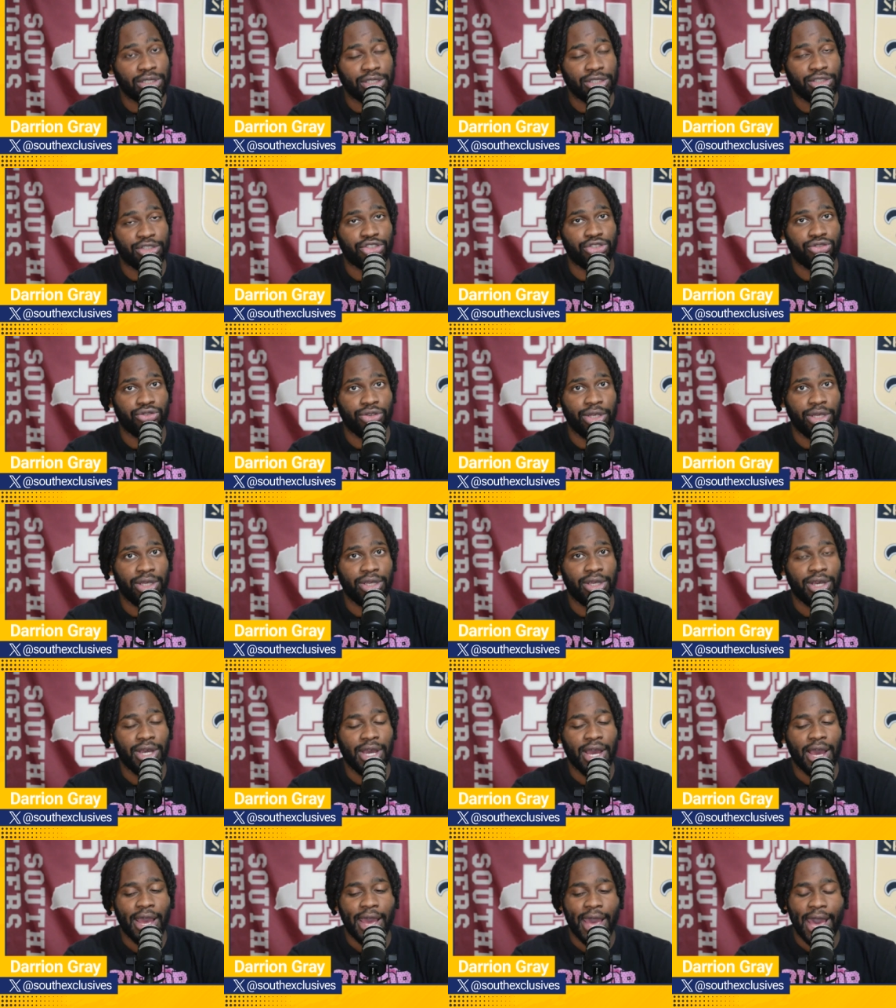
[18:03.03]
streak.
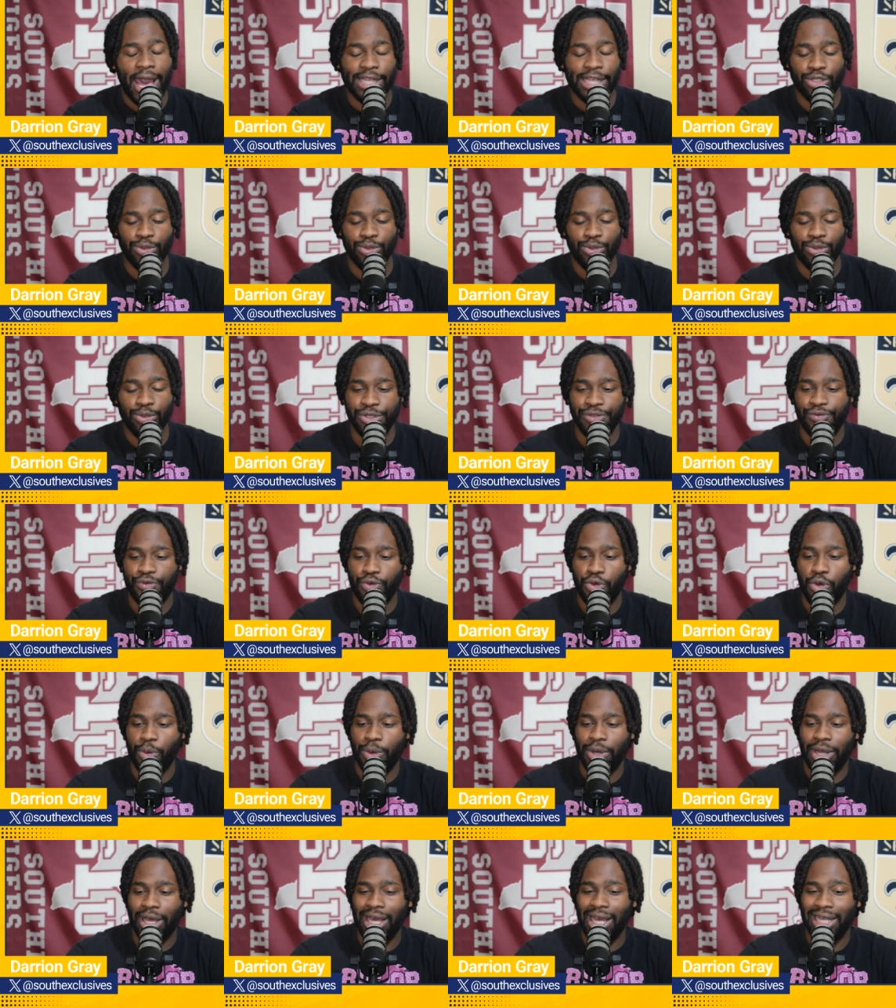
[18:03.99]
As you push
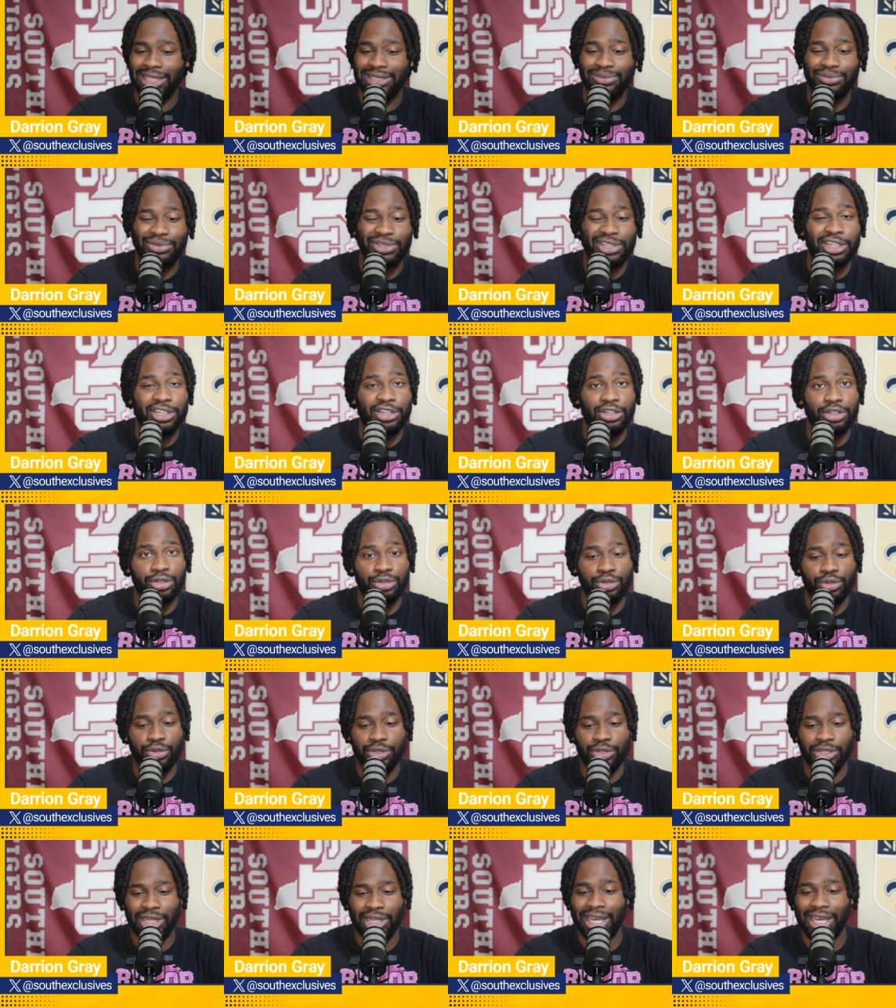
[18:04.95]
forward, I got some good
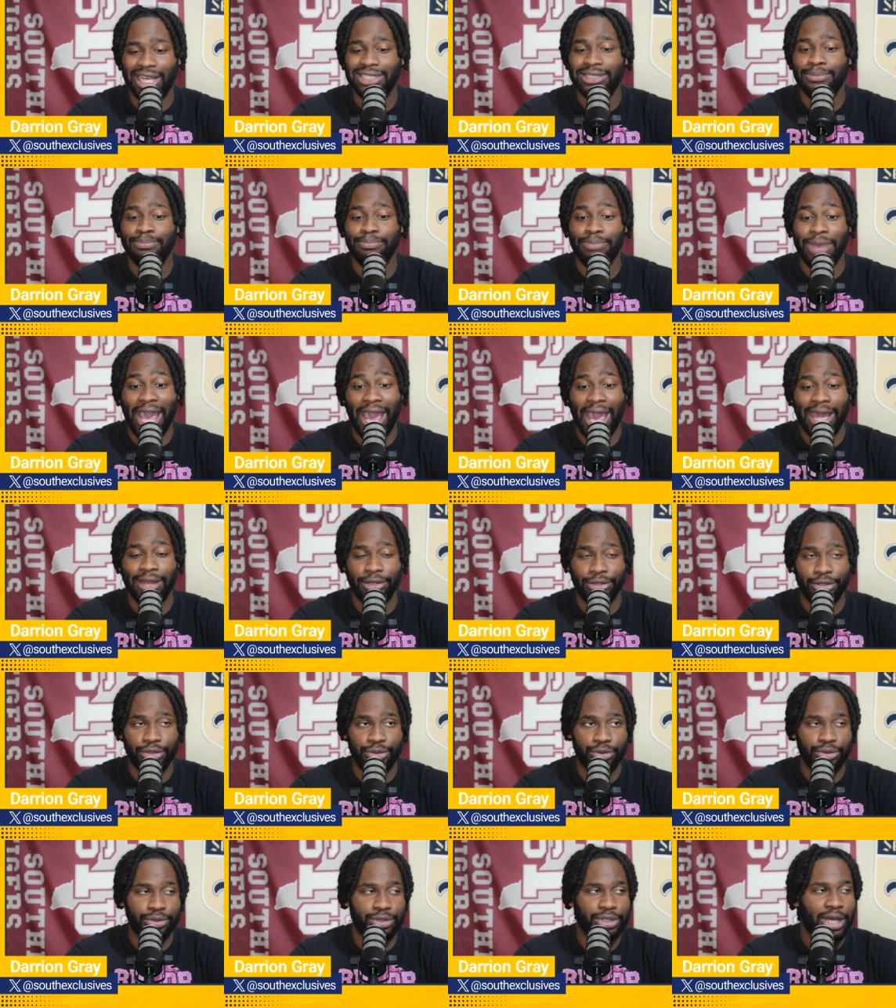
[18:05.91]
news and I got some bad
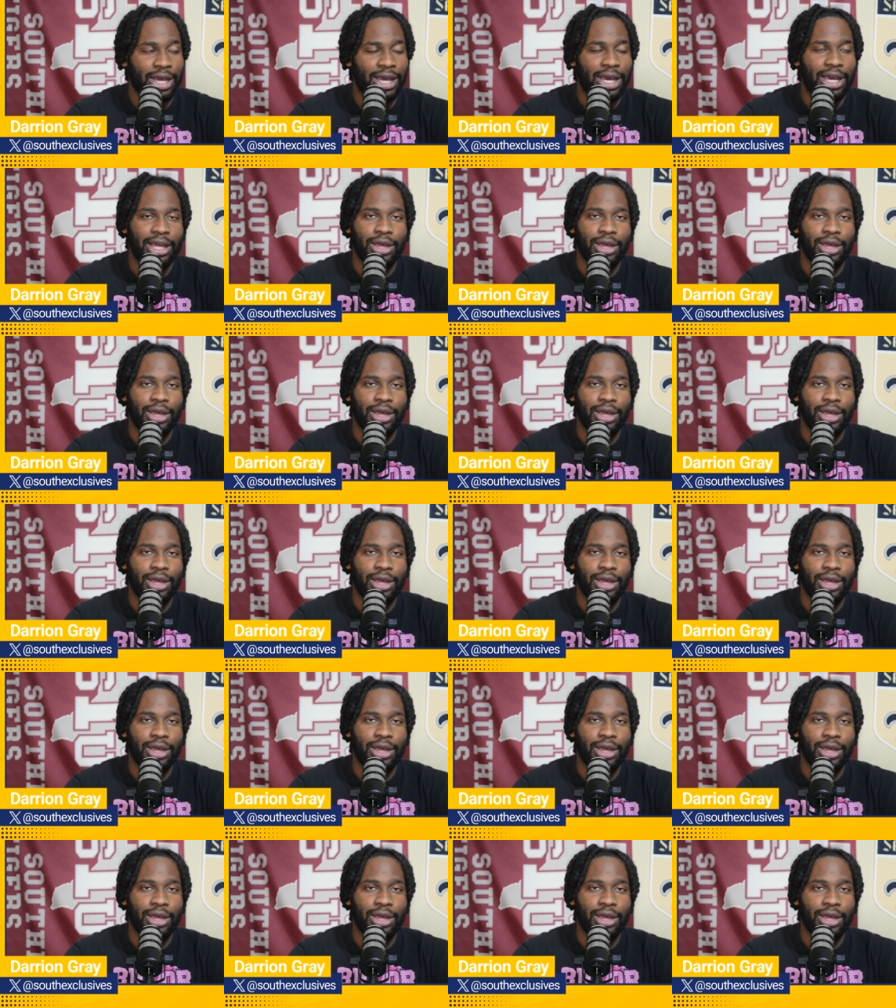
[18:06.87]
news.